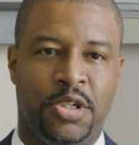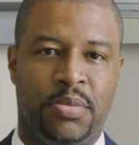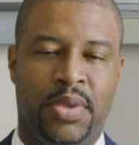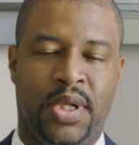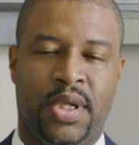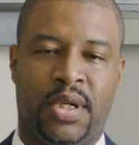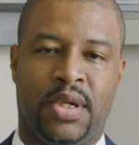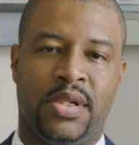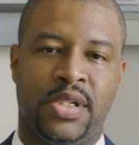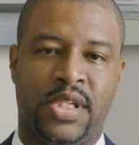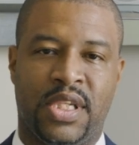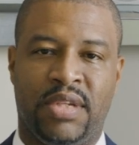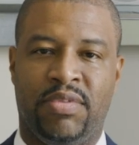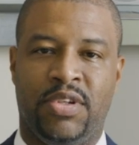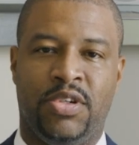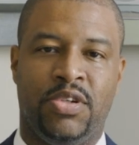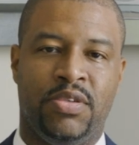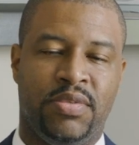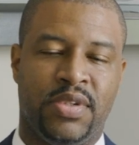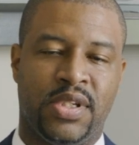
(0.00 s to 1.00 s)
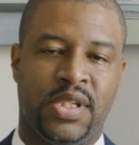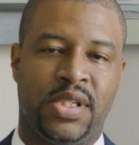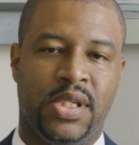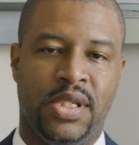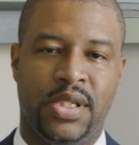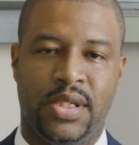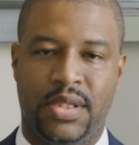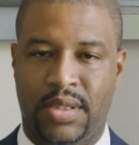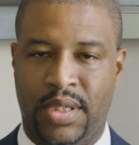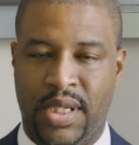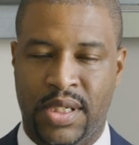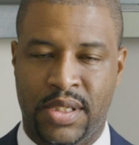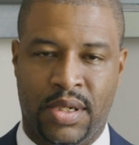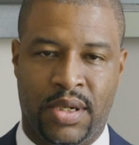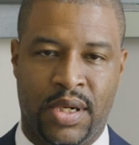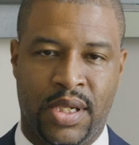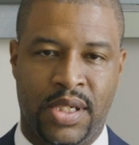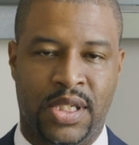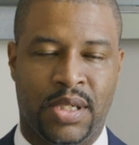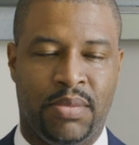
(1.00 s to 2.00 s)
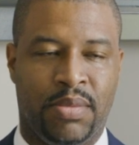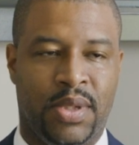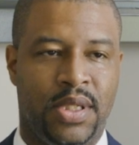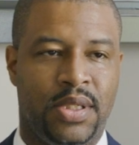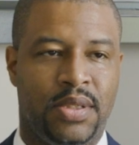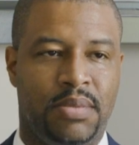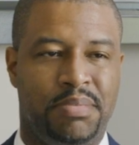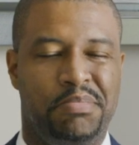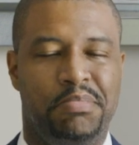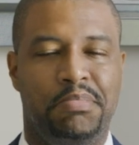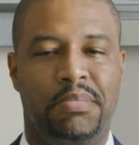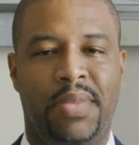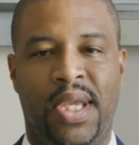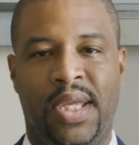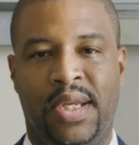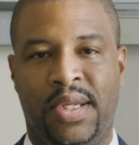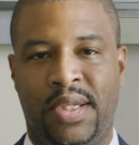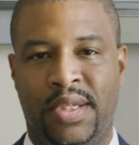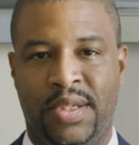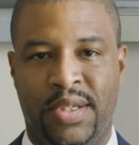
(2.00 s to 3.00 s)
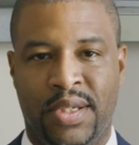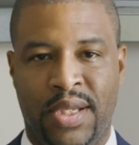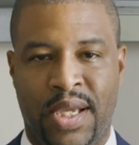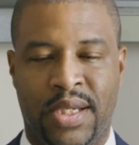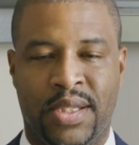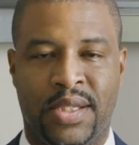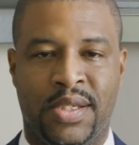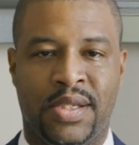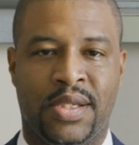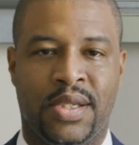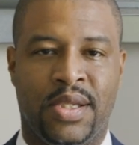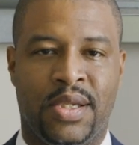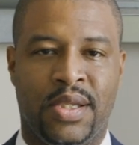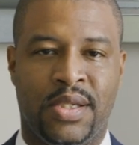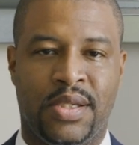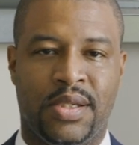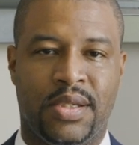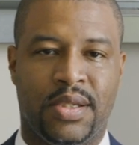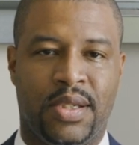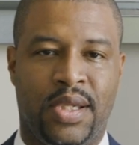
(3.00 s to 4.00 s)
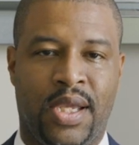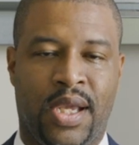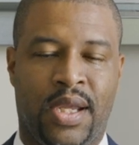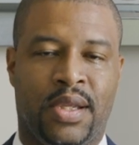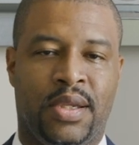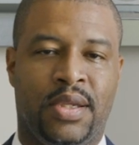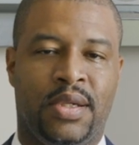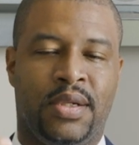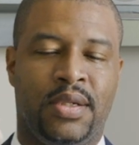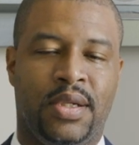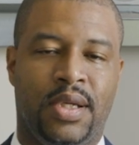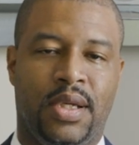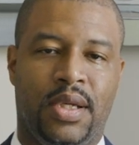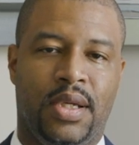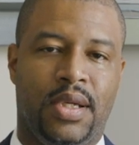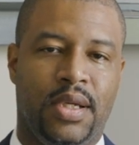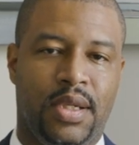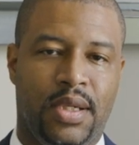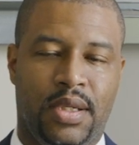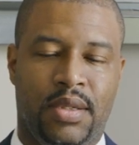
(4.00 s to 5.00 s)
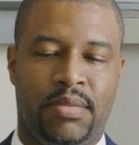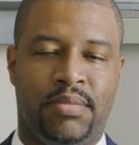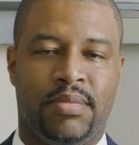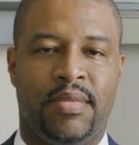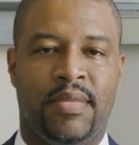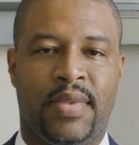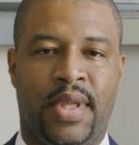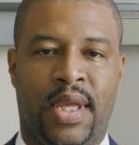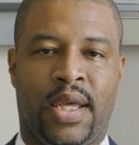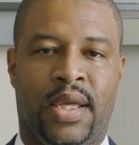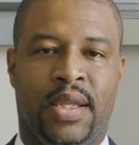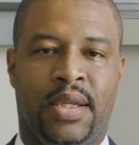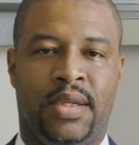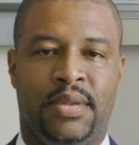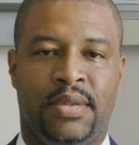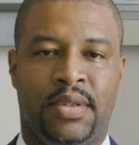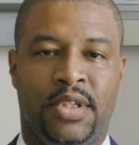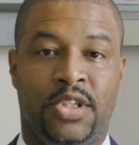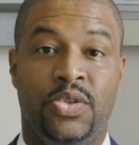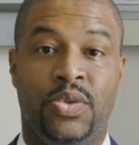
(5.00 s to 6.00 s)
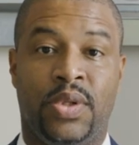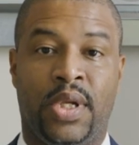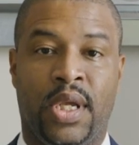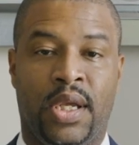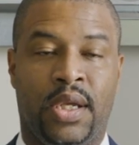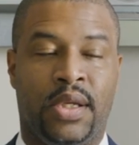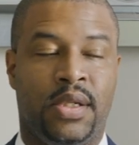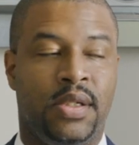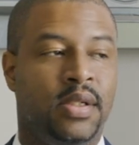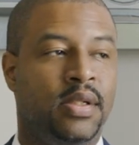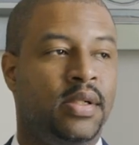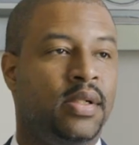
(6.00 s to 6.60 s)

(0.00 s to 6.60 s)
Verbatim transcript: Jamaicans living overseas, that's our estimate, mainly in the United States, Canada, and the UK.